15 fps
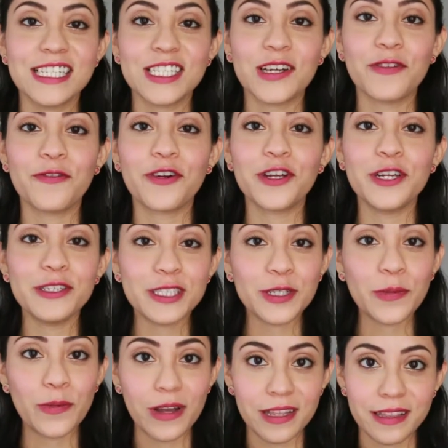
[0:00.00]
So for you
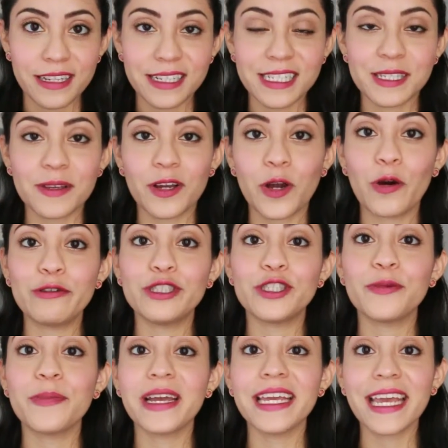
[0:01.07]
to win this, go
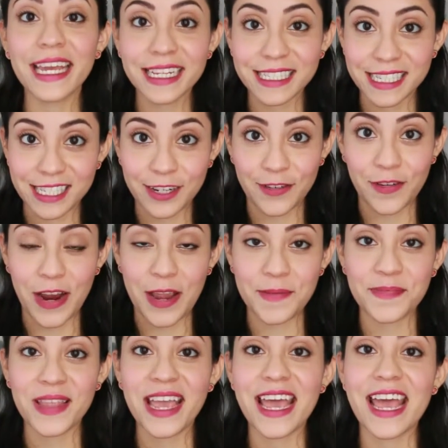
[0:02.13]
to my
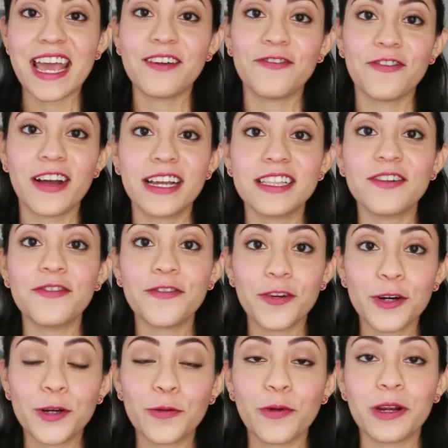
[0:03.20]
Instagram and find the
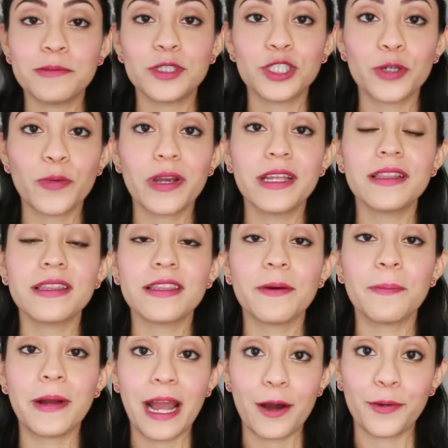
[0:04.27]
photo where I'm showing the
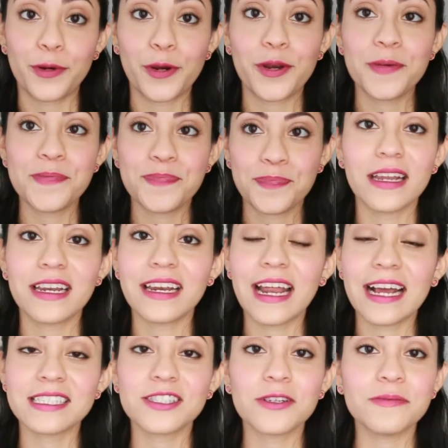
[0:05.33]
powder. And it
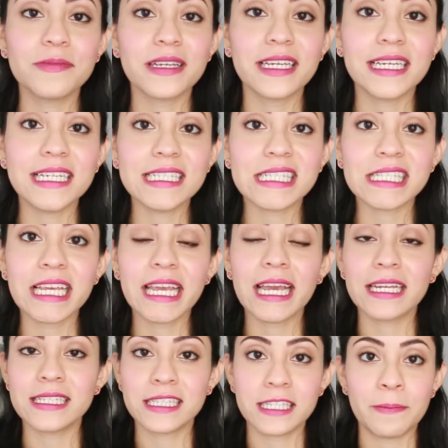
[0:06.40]
has some easy
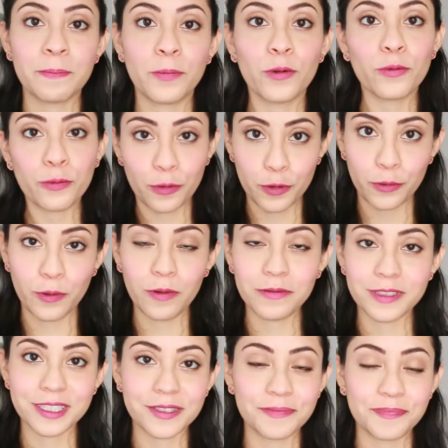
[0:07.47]
and simple
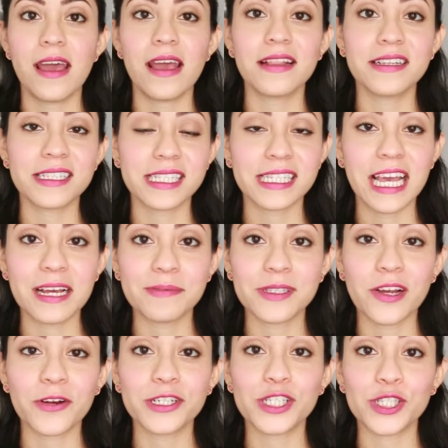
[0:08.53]
rules. And the
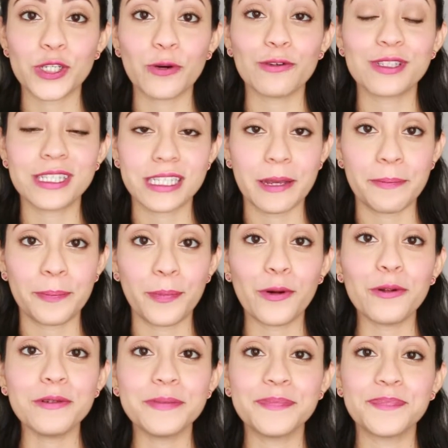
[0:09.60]
steps are so
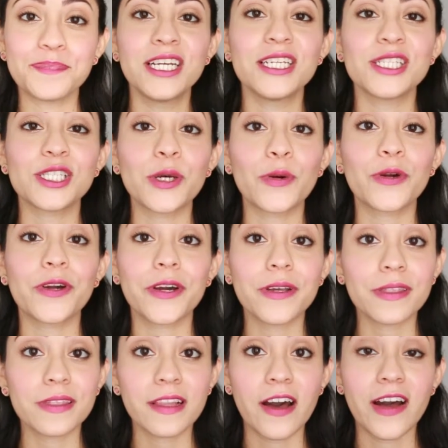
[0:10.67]
simple so
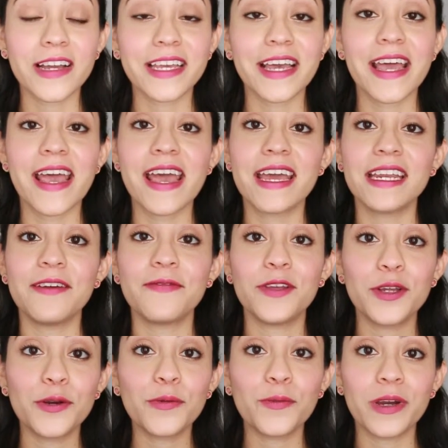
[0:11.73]
good luck and if
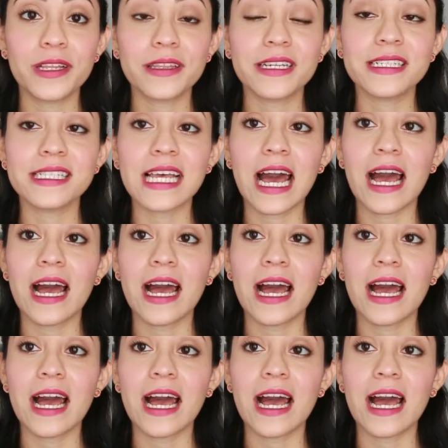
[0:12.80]
you don't win this,